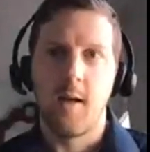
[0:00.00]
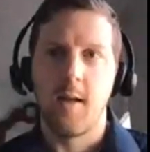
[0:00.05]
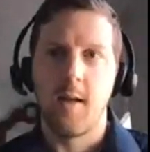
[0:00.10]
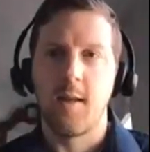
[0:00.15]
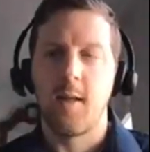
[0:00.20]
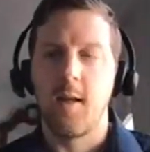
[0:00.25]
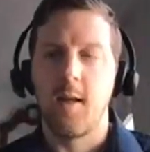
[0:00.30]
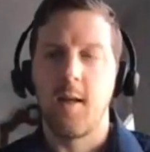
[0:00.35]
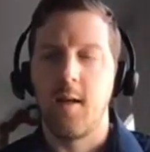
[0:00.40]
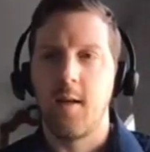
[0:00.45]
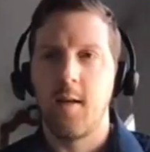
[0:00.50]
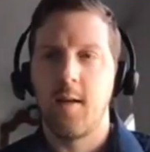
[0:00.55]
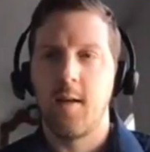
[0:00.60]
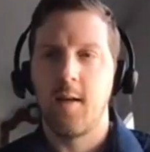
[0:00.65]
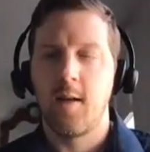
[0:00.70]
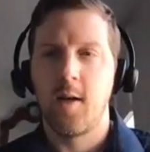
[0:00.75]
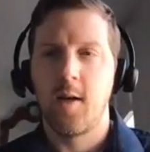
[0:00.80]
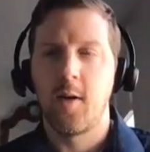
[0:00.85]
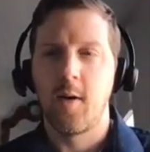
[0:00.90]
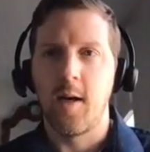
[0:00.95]
At the
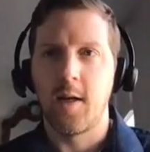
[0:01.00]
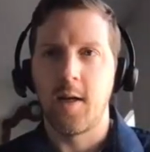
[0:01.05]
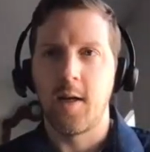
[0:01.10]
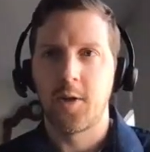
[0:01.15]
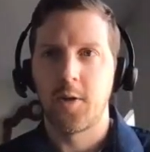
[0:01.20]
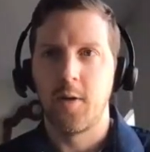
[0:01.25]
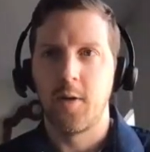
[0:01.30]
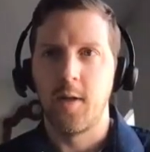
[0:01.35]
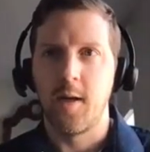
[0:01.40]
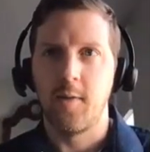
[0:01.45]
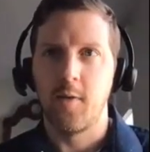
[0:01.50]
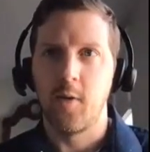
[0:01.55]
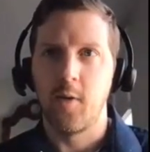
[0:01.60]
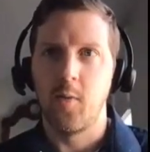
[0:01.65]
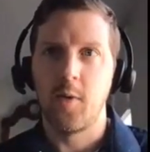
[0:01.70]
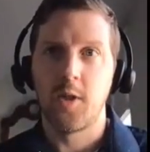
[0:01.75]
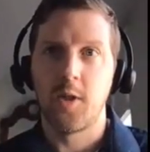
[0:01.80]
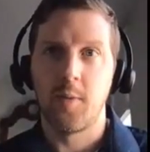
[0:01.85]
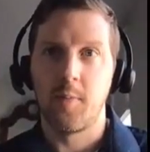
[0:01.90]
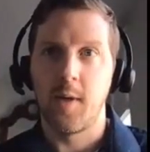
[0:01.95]
international
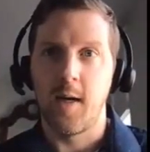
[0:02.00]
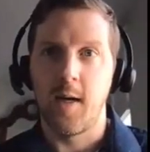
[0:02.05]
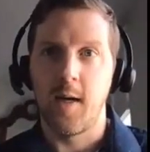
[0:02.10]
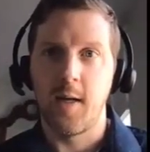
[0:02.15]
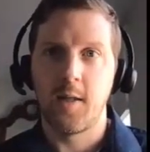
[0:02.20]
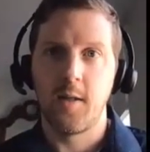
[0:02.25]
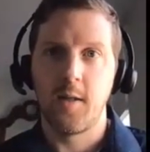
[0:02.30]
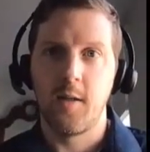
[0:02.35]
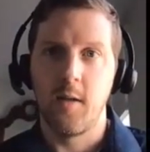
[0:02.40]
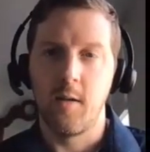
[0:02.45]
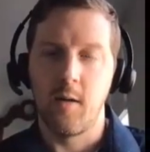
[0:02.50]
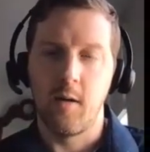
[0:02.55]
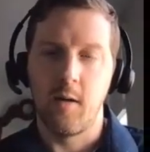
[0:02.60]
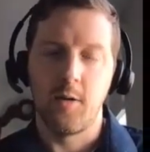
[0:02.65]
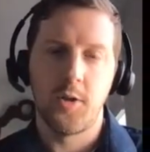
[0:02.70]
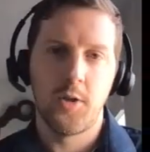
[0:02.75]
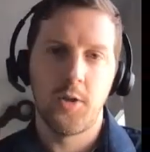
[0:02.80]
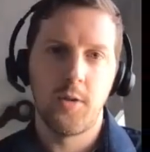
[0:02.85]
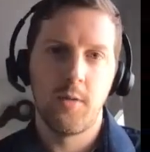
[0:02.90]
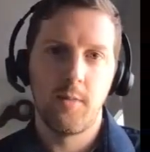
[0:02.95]
level, which apply to the
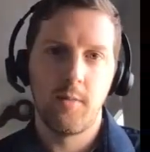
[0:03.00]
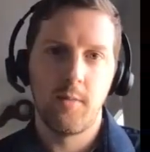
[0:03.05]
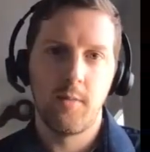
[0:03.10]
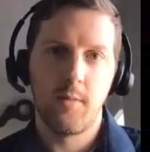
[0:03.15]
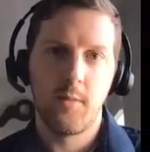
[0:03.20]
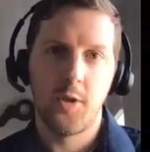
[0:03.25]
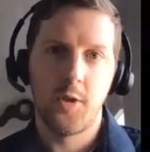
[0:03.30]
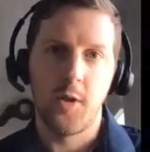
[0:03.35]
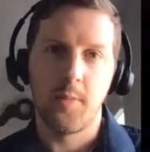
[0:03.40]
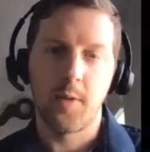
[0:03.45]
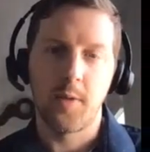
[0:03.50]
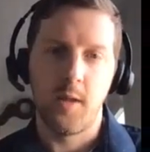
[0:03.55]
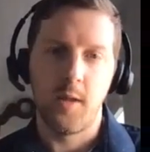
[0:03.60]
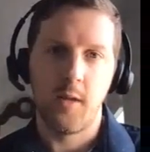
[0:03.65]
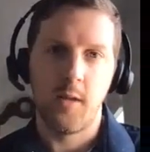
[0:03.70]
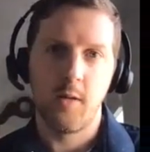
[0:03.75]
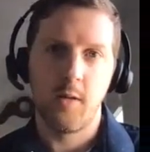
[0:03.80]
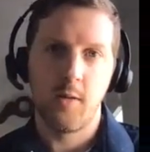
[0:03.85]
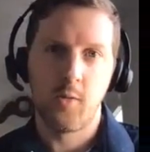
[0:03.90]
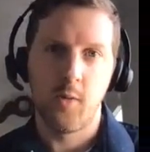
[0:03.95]
large ships on
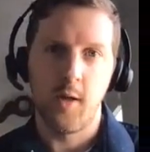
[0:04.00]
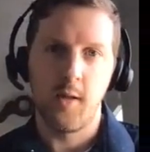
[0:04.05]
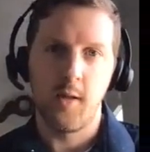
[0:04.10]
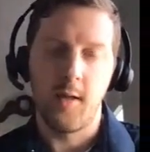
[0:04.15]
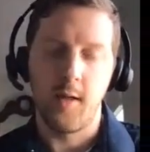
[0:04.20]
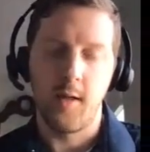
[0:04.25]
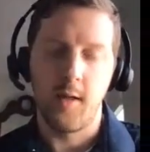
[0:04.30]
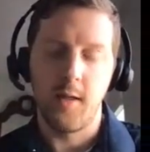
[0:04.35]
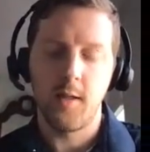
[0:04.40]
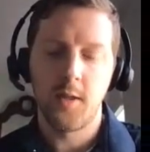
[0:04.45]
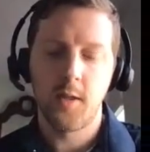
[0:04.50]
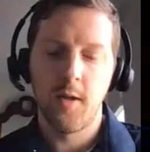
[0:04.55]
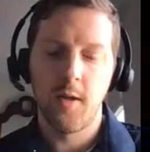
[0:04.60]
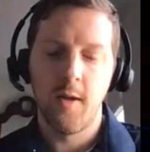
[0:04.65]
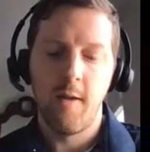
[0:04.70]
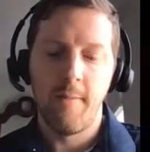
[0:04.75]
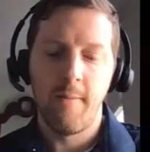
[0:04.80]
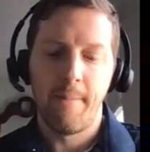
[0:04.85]
the Great Lakes,